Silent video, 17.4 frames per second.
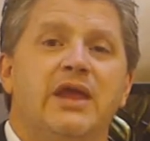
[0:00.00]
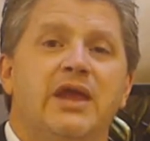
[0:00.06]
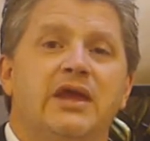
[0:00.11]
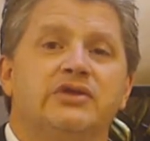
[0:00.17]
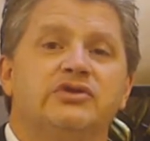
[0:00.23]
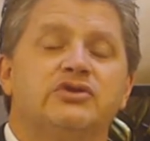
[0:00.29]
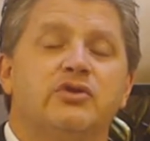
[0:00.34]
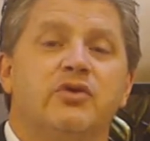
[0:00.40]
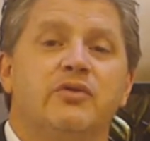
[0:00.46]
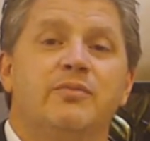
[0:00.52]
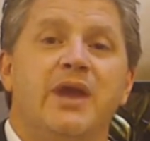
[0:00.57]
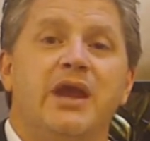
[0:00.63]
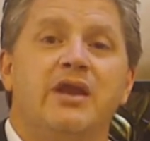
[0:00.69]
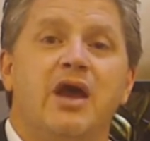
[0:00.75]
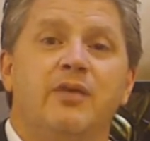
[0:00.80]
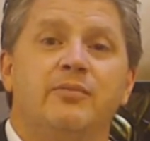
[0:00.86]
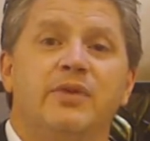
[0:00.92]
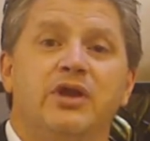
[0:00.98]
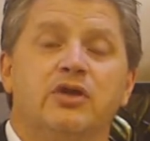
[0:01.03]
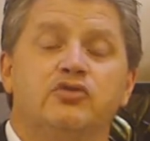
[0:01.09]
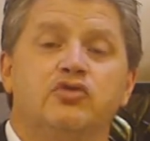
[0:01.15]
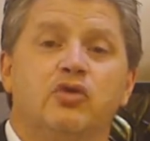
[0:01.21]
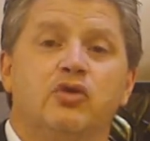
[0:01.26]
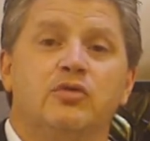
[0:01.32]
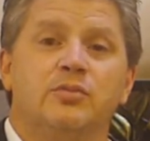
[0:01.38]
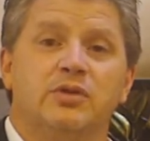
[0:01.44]
and so it may not be a
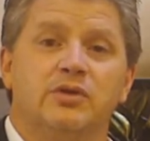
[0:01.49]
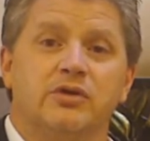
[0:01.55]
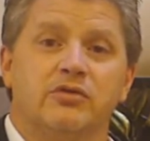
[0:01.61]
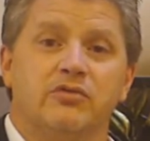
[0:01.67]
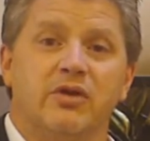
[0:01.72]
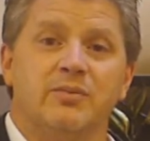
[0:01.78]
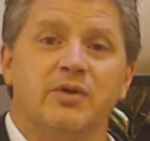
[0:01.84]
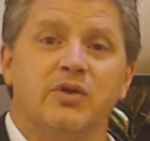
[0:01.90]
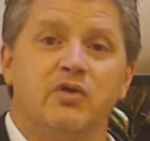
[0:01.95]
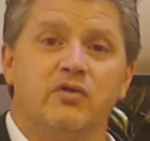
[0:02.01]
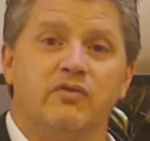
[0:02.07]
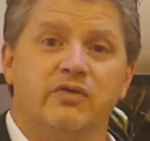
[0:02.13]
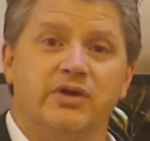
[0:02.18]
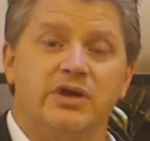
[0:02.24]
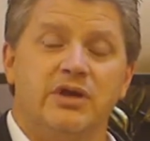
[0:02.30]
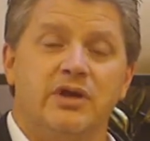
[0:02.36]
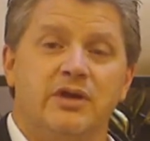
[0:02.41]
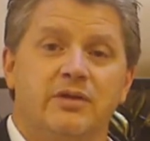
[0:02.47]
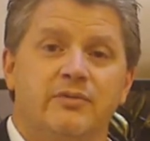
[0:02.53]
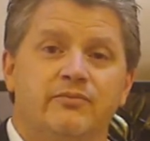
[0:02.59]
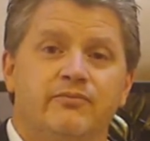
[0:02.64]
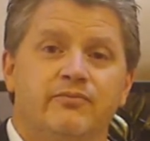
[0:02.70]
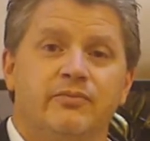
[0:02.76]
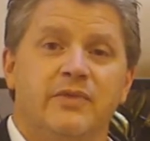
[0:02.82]
durable agreement over time.